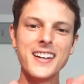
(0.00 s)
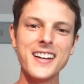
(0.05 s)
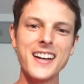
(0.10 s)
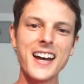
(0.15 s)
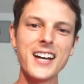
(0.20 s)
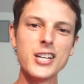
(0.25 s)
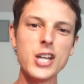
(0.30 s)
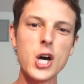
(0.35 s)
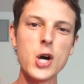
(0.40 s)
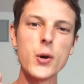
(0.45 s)

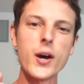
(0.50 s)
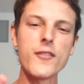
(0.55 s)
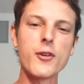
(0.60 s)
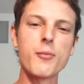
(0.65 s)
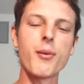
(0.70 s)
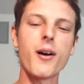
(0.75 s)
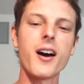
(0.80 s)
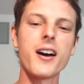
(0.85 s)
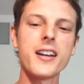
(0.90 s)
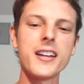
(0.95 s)
Hello
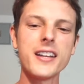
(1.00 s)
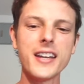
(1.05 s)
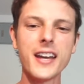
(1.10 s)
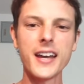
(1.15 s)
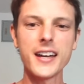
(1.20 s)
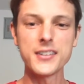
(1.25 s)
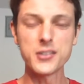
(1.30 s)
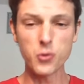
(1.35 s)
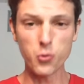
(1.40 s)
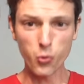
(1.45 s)
everybody
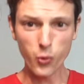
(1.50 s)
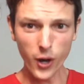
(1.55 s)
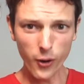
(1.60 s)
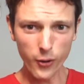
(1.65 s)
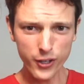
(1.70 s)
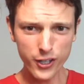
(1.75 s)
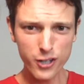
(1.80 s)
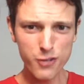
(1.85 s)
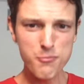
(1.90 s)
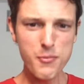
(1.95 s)
and
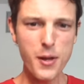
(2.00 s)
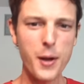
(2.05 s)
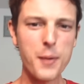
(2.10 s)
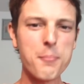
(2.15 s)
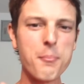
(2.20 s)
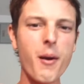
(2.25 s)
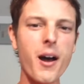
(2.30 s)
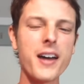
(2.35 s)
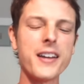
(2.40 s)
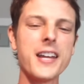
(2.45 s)
welcome.
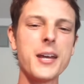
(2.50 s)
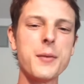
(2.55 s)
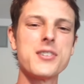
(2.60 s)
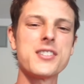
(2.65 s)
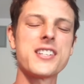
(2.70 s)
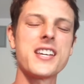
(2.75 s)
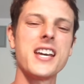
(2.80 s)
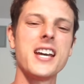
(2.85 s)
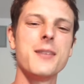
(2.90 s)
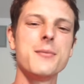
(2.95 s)
My name
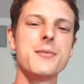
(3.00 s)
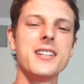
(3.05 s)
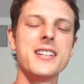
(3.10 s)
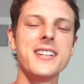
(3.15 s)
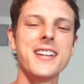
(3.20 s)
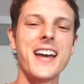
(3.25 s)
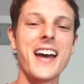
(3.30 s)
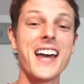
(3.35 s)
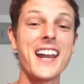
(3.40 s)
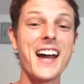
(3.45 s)
is
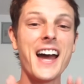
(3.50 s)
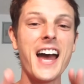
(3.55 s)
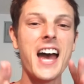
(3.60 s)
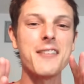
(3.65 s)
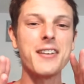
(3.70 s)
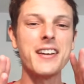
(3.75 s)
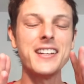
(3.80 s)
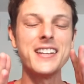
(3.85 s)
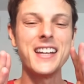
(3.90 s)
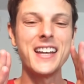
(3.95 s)
Camden and I
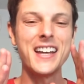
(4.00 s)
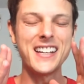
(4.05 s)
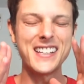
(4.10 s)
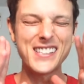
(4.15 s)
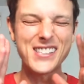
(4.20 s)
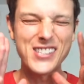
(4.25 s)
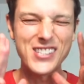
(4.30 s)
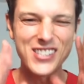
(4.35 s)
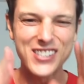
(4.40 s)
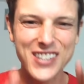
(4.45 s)
have an
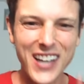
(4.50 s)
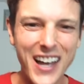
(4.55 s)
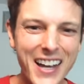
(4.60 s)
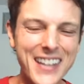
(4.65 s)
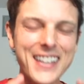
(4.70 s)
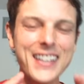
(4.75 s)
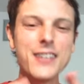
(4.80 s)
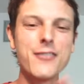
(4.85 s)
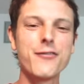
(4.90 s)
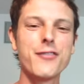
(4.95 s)

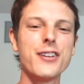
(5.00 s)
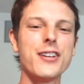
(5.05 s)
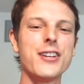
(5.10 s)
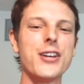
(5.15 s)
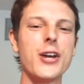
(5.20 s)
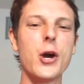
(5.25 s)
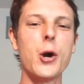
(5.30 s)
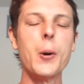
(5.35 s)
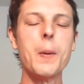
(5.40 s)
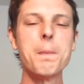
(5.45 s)
exciting
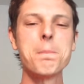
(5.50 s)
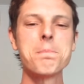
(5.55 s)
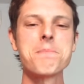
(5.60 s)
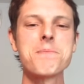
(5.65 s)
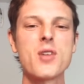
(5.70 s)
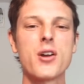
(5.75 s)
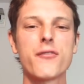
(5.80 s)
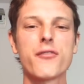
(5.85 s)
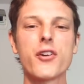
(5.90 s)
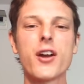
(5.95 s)
video
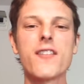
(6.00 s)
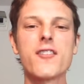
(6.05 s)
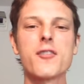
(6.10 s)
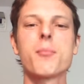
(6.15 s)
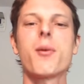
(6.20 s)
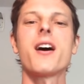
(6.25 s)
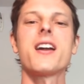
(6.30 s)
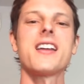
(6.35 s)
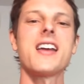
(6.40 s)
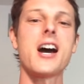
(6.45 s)
for
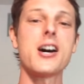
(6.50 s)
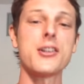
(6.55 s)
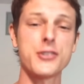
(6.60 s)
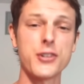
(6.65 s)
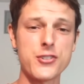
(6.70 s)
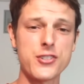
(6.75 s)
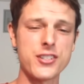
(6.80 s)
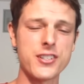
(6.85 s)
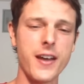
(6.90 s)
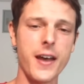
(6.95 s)
everybody out
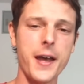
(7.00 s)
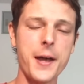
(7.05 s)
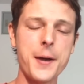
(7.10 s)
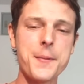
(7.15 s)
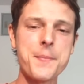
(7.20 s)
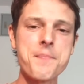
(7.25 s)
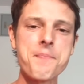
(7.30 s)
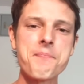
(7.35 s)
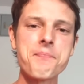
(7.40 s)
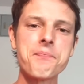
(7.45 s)
there
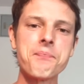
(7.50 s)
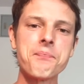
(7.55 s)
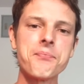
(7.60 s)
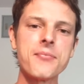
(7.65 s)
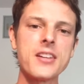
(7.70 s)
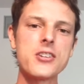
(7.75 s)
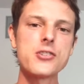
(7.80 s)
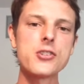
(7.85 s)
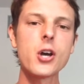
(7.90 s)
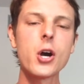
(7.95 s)
today.
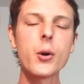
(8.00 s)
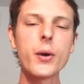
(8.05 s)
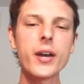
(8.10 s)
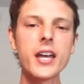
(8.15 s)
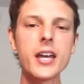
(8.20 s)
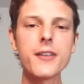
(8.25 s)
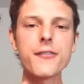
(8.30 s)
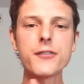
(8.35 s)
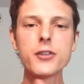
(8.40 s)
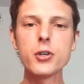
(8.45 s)
So
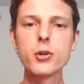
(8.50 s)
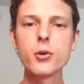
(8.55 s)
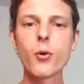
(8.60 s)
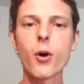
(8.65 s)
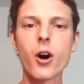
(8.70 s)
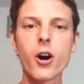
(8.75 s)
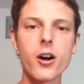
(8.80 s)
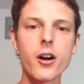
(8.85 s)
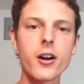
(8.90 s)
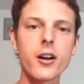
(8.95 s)
if you
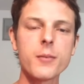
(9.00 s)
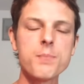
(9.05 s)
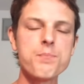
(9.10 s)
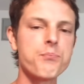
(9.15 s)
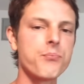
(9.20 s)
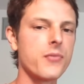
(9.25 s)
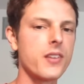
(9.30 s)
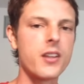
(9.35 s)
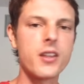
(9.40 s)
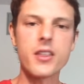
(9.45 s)
are
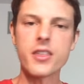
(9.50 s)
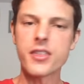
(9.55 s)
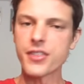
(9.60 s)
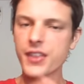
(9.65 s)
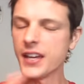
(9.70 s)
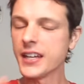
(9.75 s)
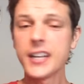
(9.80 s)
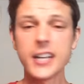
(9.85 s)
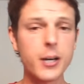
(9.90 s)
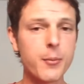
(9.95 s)

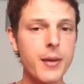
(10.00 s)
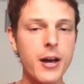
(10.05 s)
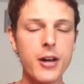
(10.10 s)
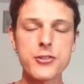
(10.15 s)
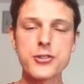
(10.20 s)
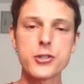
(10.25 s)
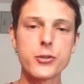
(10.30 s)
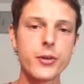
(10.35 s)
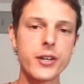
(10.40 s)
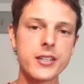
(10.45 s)
thinking
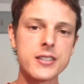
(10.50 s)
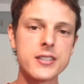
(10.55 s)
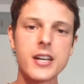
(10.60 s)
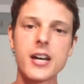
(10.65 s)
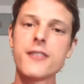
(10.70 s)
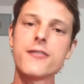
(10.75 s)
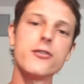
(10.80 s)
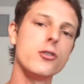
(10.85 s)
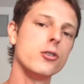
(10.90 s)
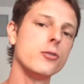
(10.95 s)
about doing
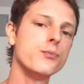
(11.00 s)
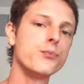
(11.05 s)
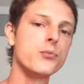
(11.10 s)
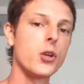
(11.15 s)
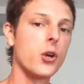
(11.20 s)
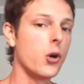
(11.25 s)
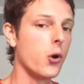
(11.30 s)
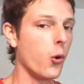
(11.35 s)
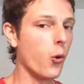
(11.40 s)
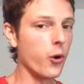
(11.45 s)
TEFL
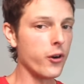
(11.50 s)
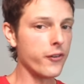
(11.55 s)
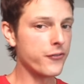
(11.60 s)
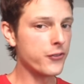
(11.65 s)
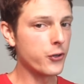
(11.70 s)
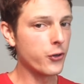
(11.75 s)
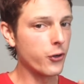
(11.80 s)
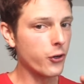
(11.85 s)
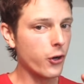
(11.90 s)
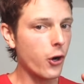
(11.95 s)
or if
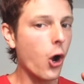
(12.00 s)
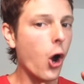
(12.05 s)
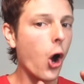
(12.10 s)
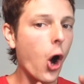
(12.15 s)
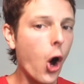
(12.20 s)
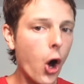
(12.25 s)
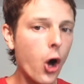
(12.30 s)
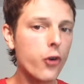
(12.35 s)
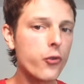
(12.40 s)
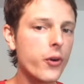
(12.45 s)
you're
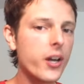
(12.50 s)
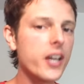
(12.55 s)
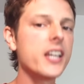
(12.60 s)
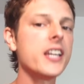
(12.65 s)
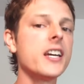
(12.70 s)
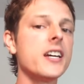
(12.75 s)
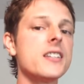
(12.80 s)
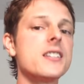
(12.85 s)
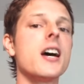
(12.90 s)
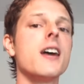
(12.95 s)

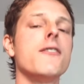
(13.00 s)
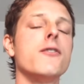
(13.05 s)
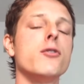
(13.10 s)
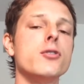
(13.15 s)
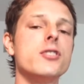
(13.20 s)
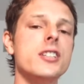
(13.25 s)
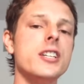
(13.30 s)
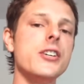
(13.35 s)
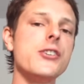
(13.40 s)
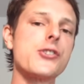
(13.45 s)
already a
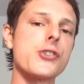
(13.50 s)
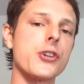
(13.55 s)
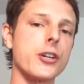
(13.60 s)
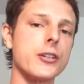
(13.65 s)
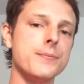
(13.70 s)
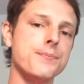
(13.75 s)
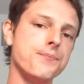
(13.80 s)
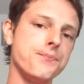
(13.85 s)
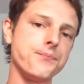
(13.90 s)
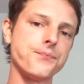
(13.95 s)
TEFL
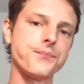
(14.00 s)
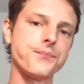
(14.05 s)
teacher,